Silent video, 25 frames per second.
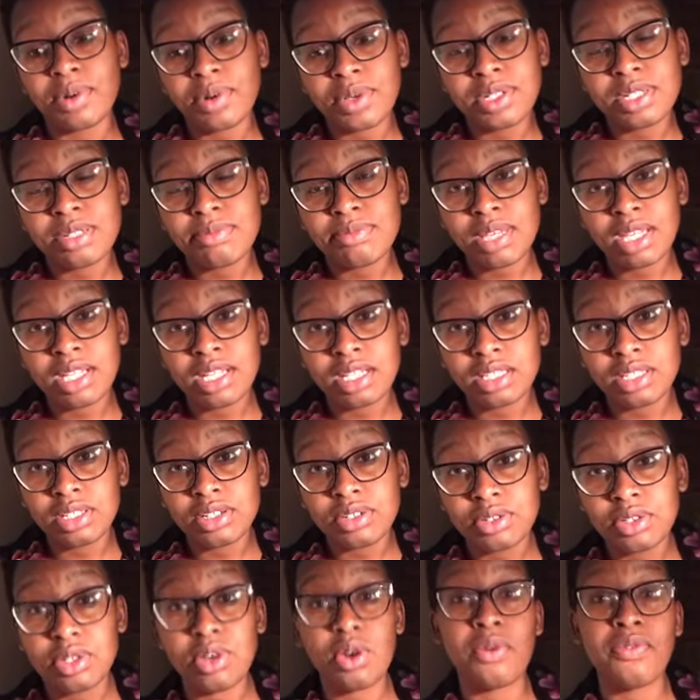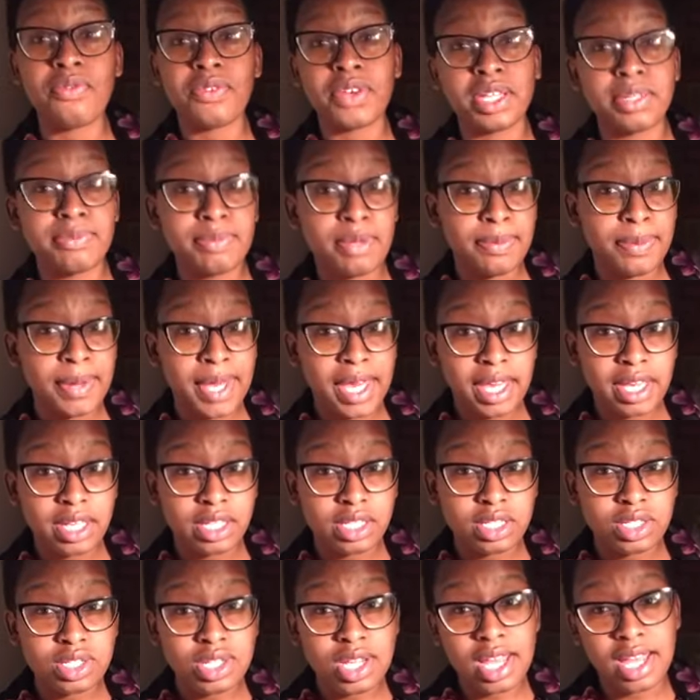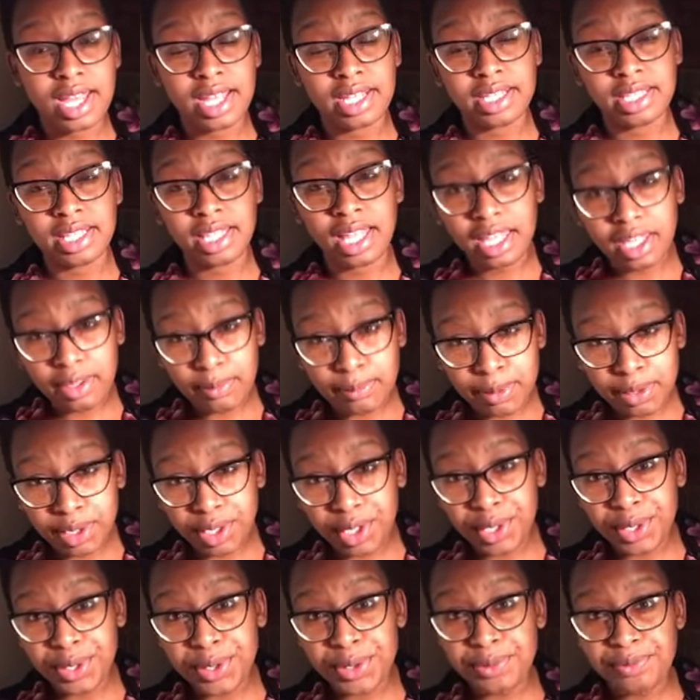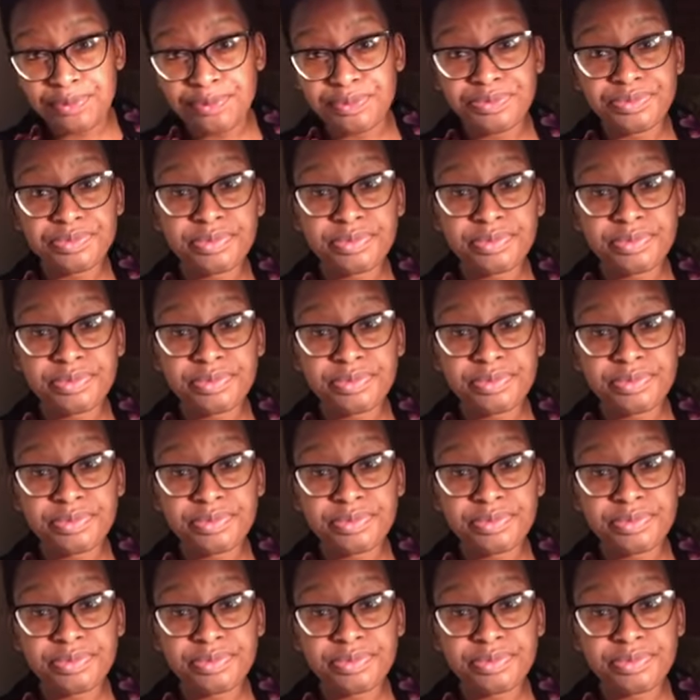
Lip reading: going to make a little GoFundMe page and link it below.